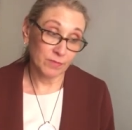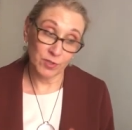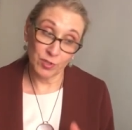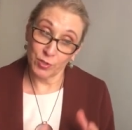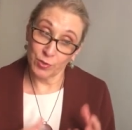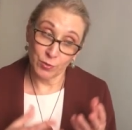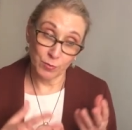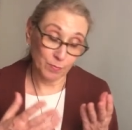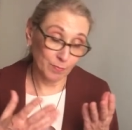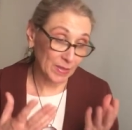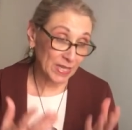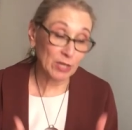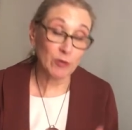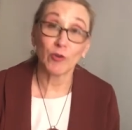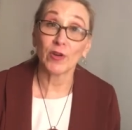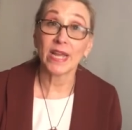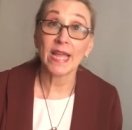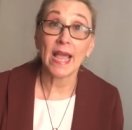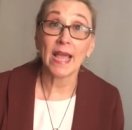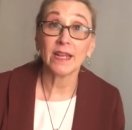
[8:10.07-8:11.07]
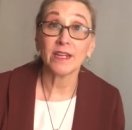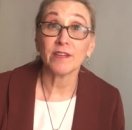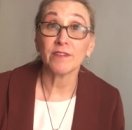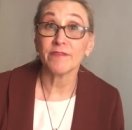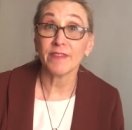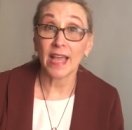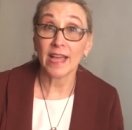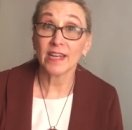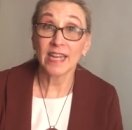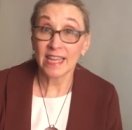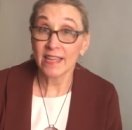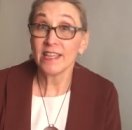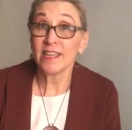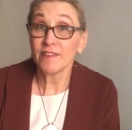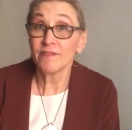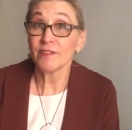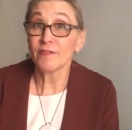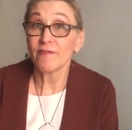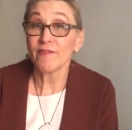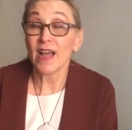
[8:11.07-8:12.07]
to be creative and
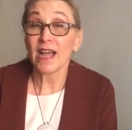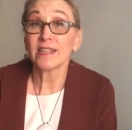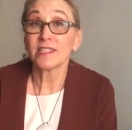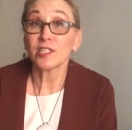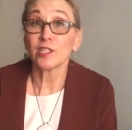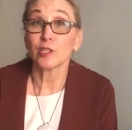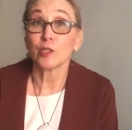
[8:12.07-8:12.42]
even find